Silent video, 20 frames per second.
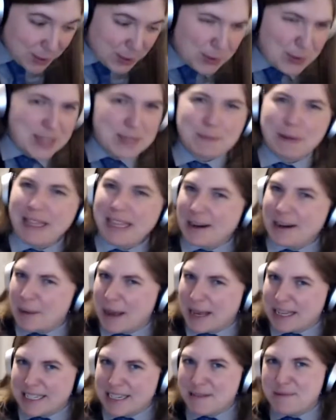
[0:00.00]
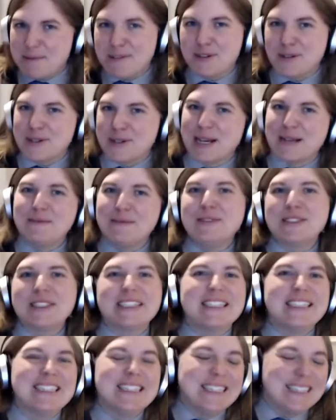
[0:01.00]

who has played at Passim a few times.